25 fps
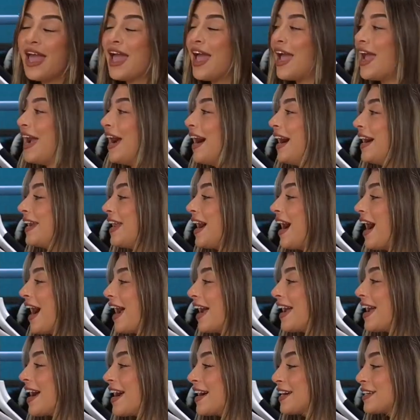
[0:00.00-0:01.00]
and
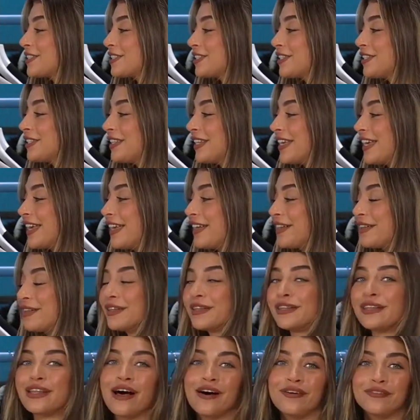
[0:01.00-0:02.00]
I actually
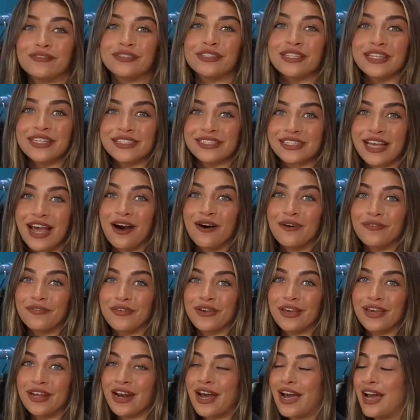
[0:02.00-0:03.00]
loved this
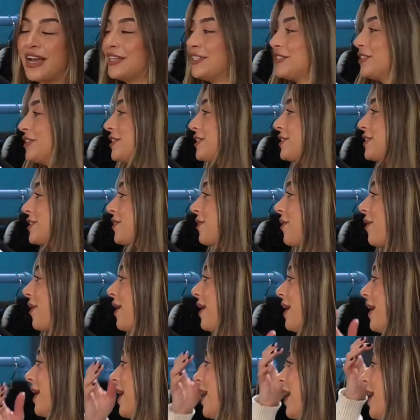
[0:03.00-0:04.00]
outfit. I just
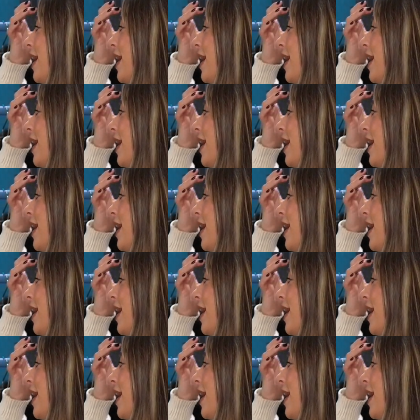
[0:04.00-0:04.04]
thought,